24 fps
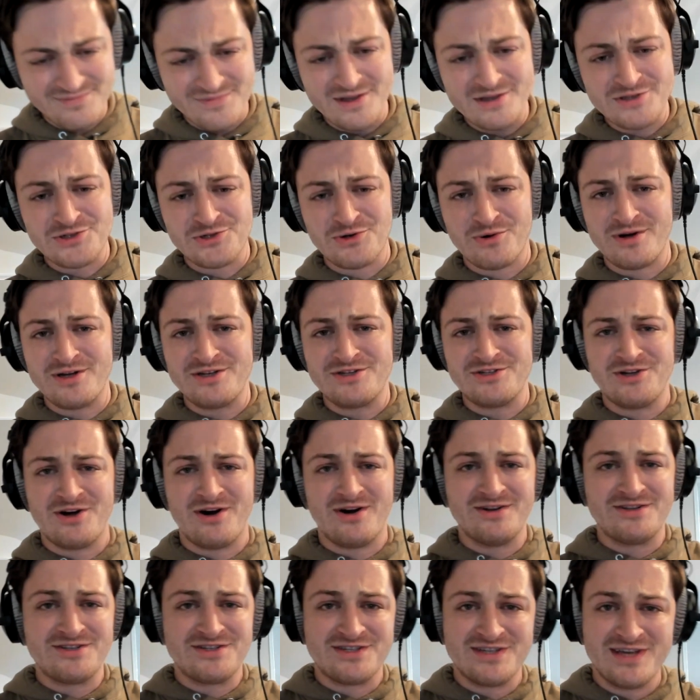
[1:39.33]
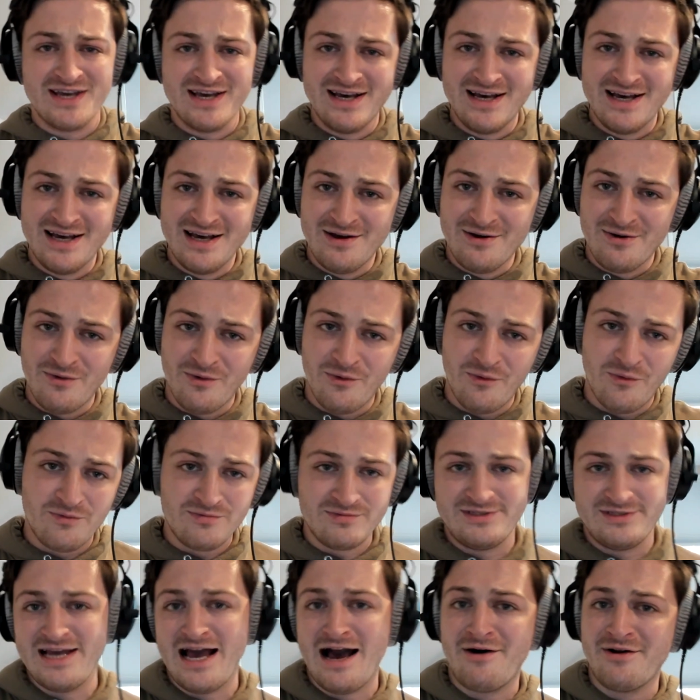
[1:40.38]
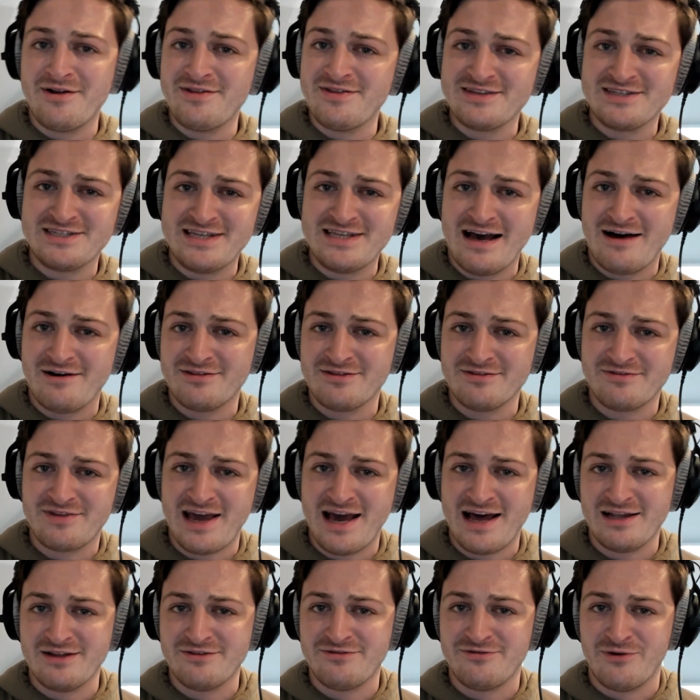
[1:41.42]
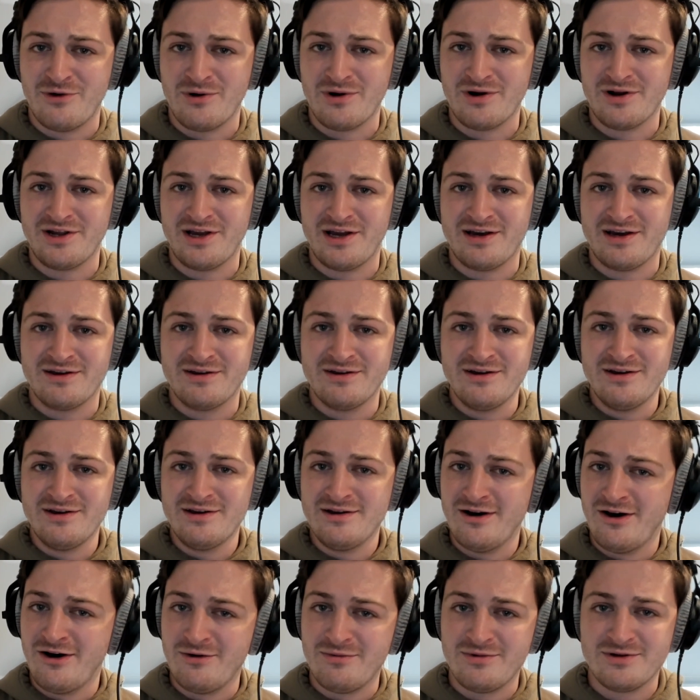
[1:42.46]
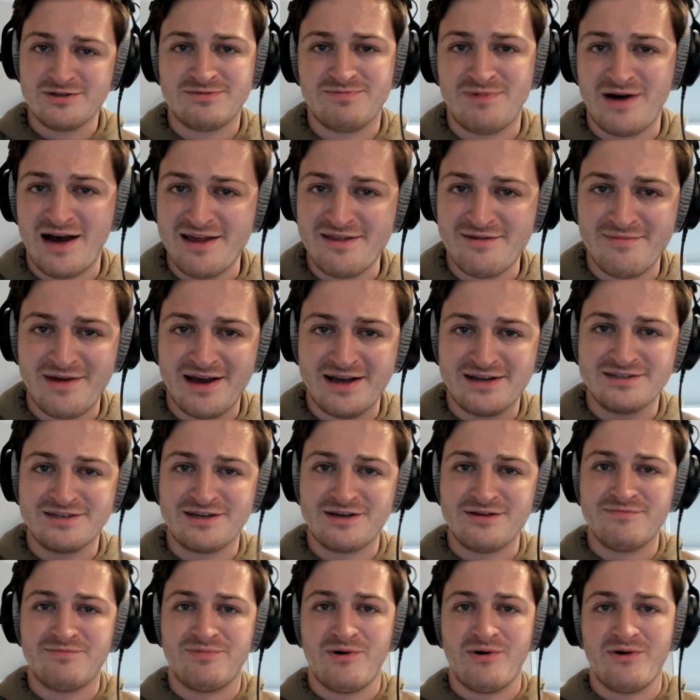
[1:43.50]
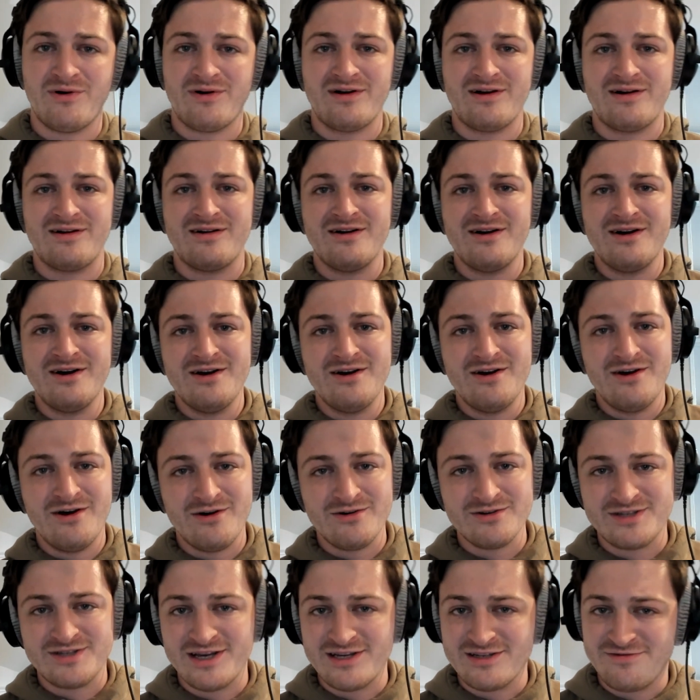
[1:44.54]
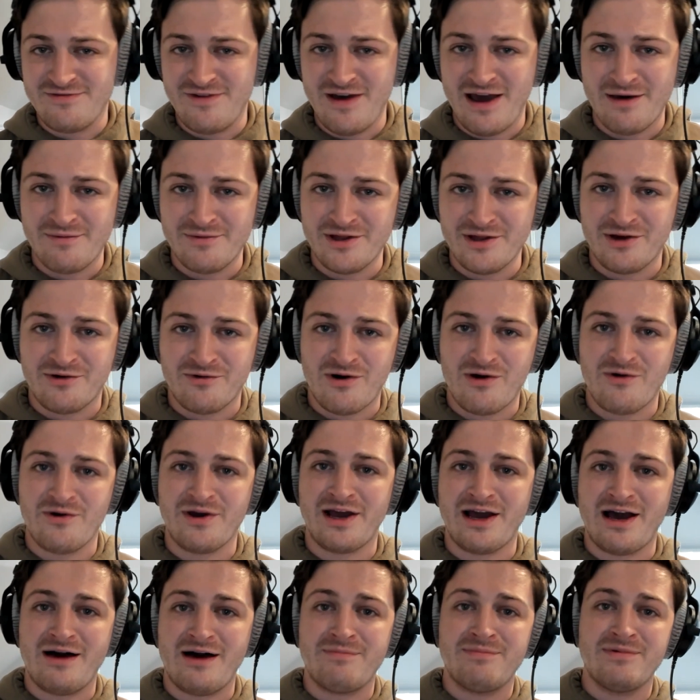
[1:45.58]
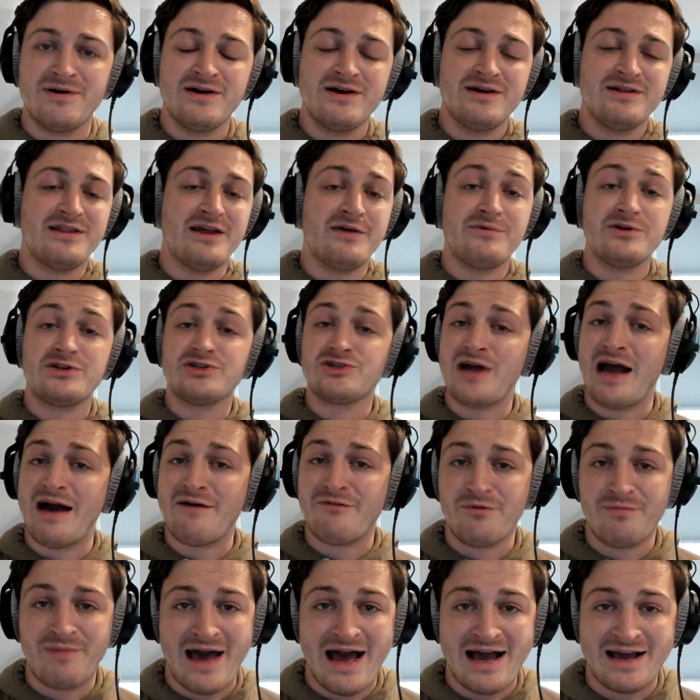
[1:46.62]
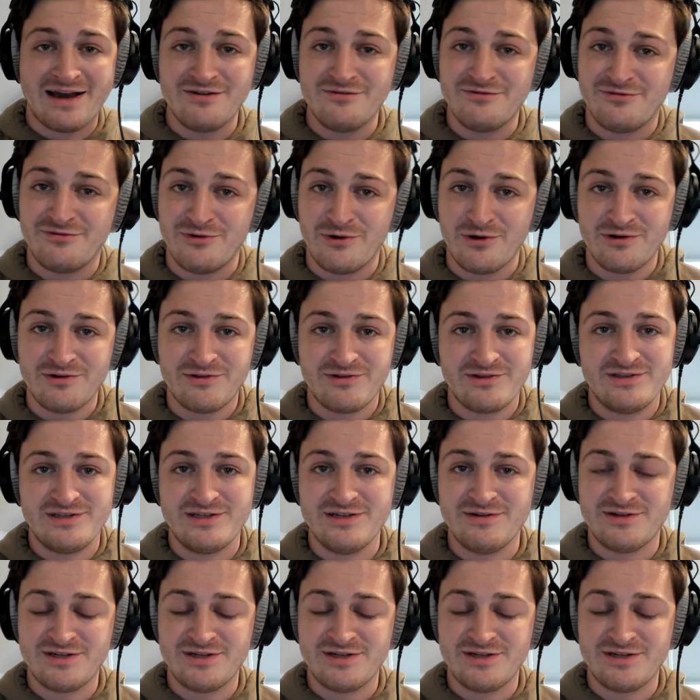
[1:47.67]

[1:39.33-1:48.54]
Story starts down in the south of California, almost by the Mexican border. Jose's family growing up, they would travel back and forth